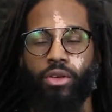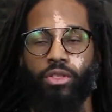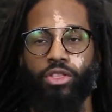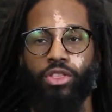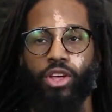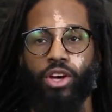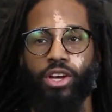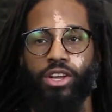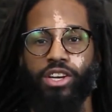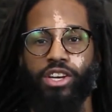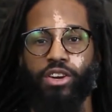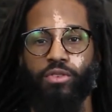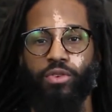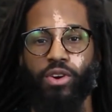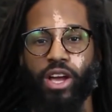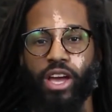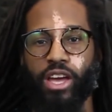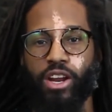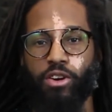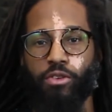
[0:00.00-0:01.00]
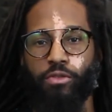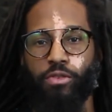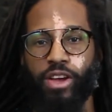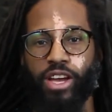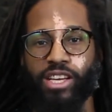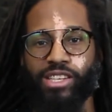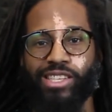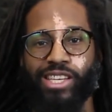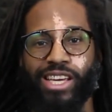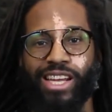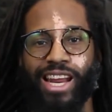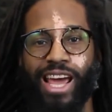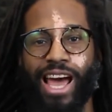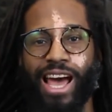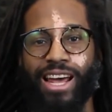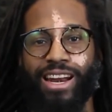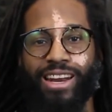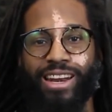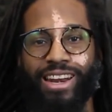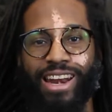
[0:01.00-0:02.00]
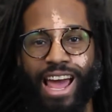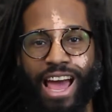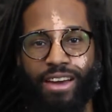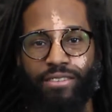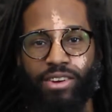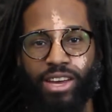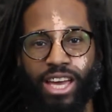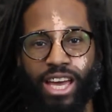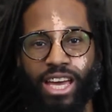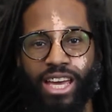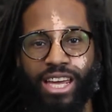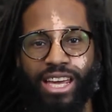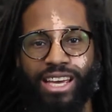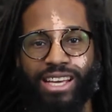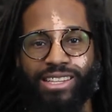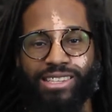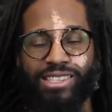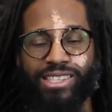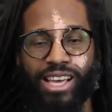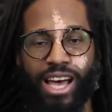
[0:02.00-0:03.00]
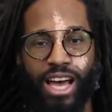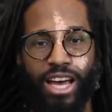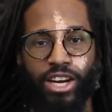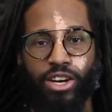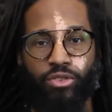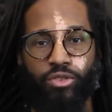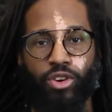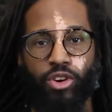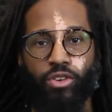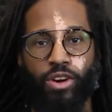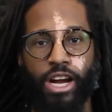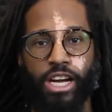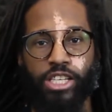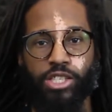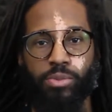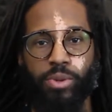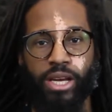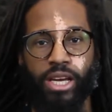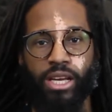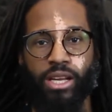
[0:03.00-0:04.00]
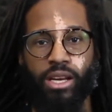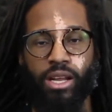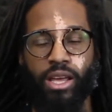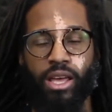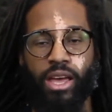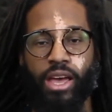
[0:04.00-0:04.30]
the different interface and how to navigate inside of GarageBand,